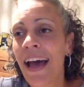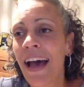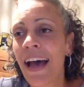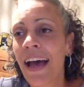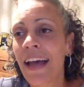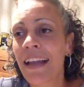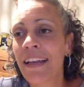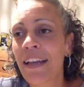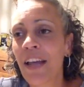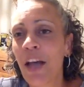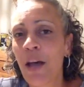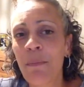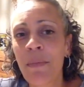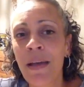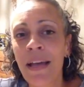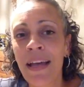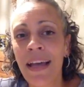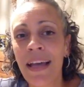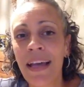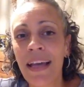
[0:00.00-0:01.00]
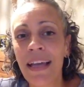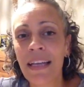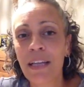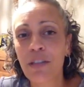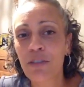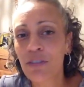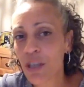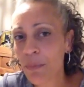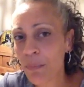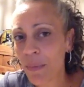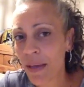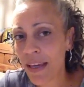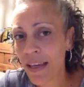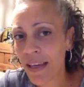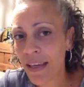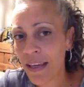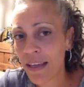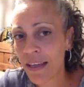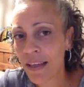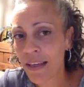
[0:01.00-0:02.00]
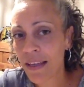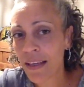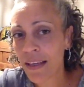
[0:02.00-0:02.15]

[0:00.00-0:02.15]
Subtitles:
And he looked at me,